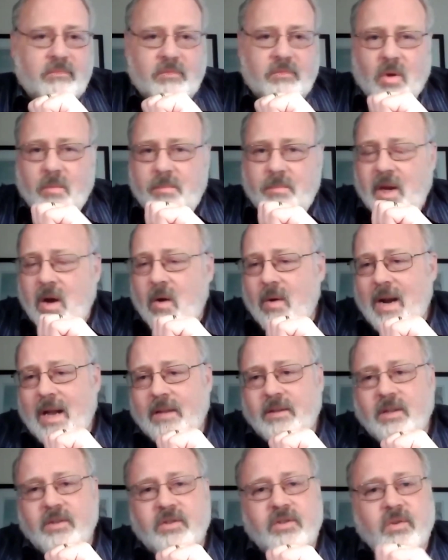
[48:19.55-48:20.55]
don't be going
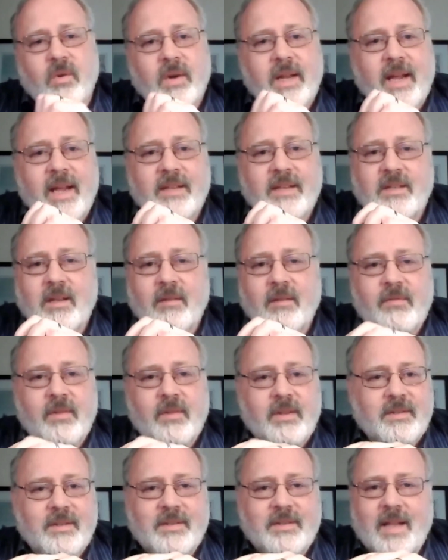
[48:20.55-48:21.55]
out to the store to get stuff for
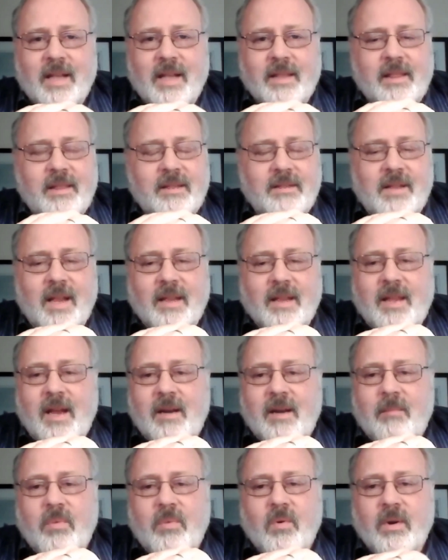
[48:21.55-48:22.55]
this. It's not it's not
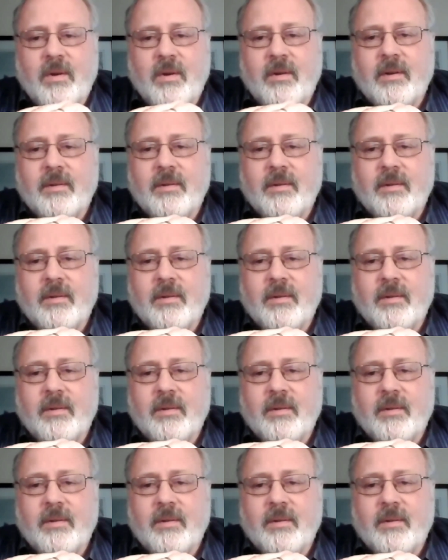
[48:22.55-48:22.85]
that important.